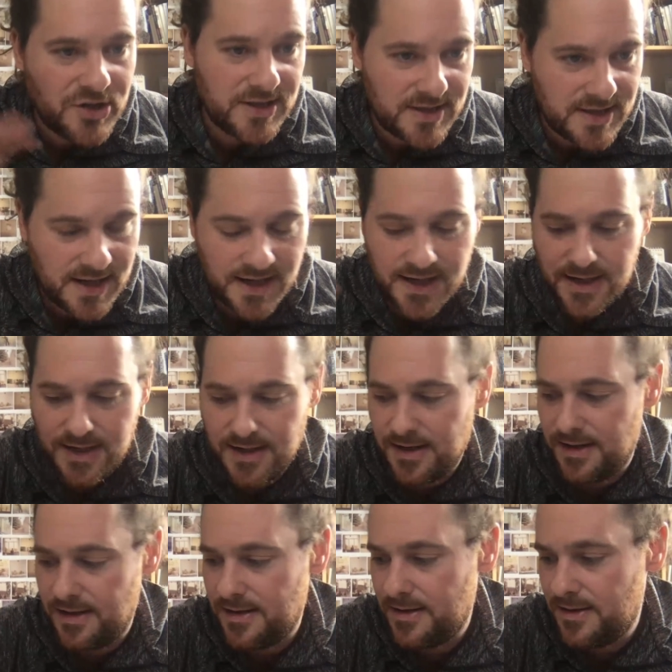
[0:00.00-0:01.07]
She's taken
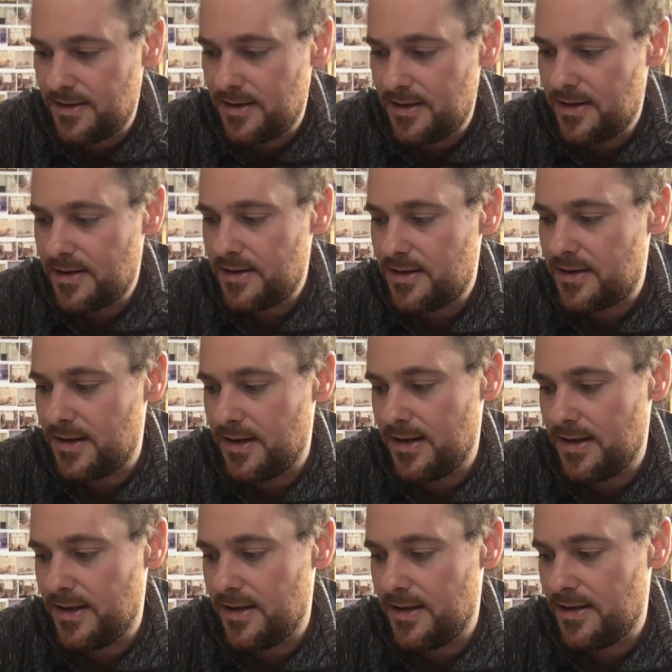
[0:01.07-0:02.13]

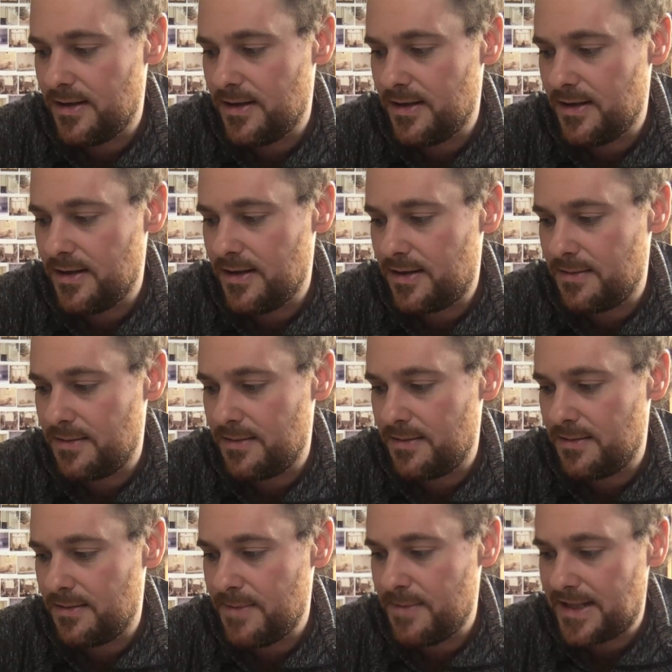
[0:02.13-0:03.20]
the medicine,
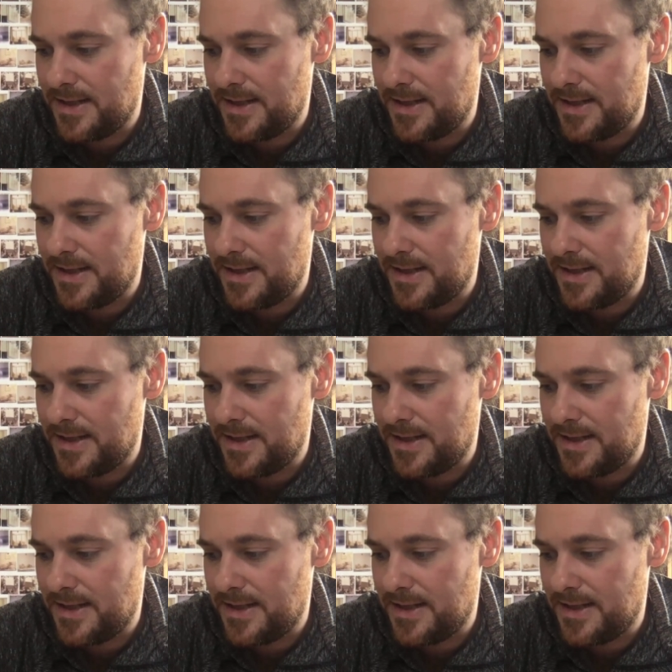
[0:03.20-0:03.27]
